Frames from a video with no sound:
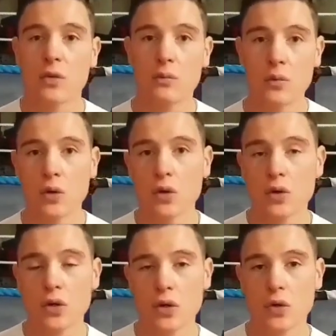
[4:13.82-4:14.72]
the
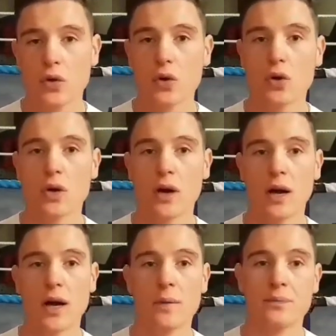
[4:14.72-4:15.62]
more your
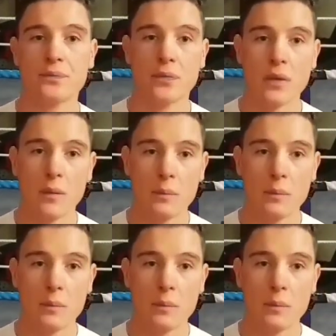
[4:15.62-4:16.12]
um,